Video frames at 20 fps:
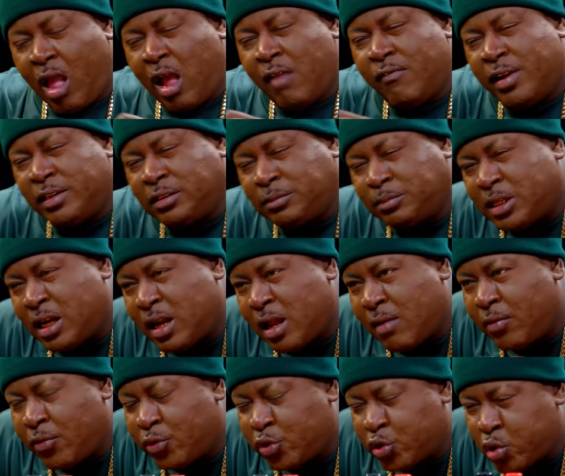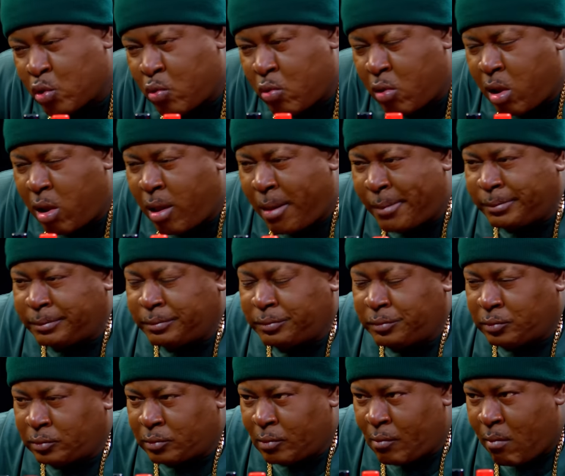If anybody ever threw up?
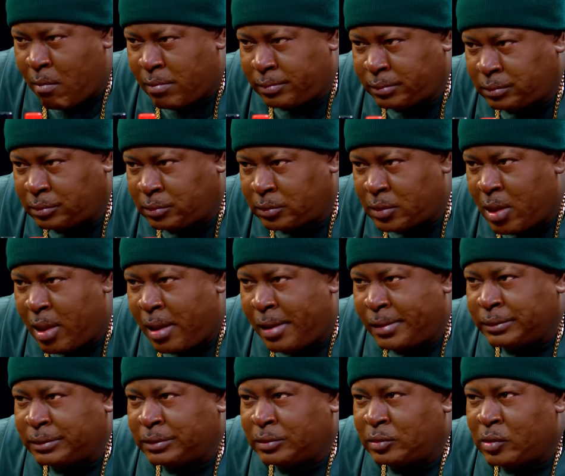Not